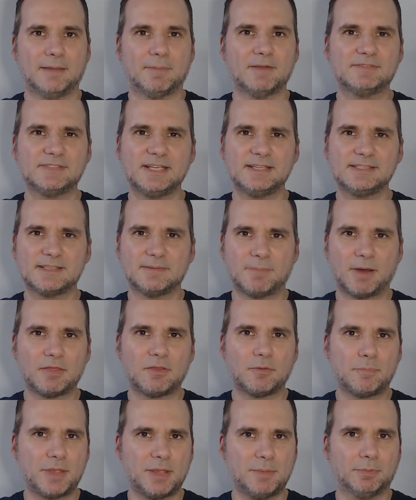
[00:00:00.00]
I've seen some
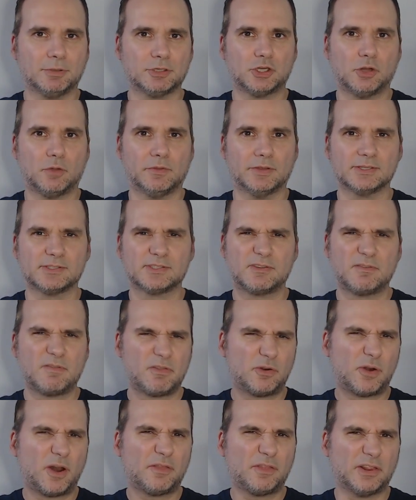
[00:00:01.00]
other people show this
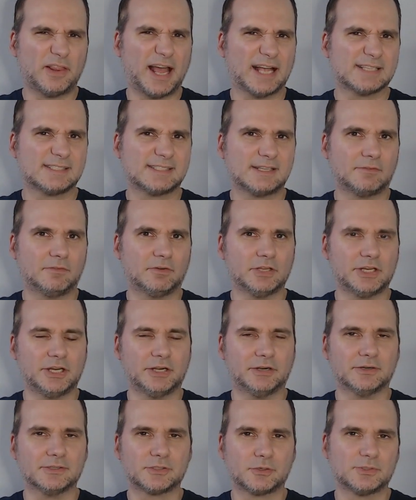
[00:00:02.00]
throughout the last several
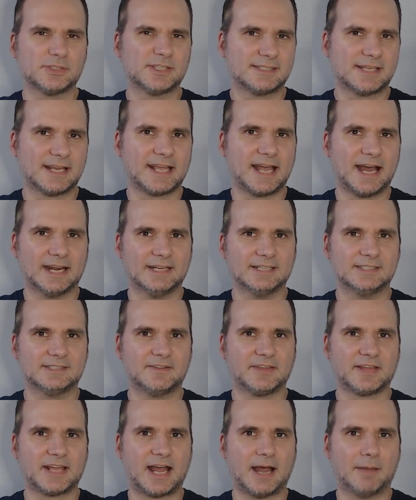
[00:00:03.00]
years or since I got into
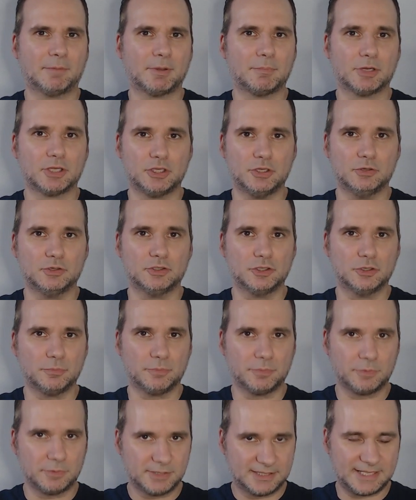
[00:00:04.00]
the comic book YouTube
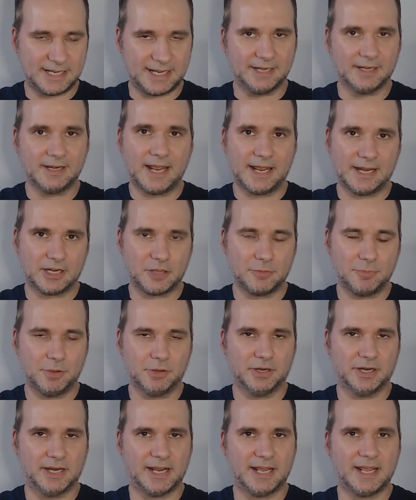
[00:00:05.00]
scene and
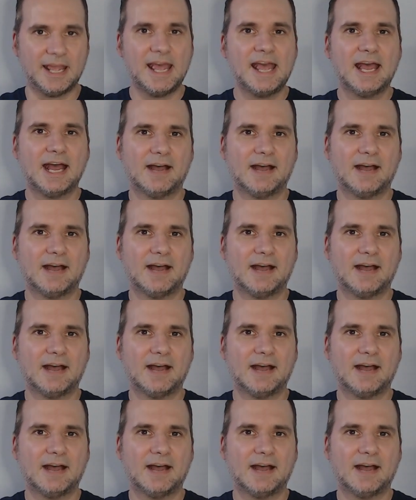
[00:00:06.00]
community.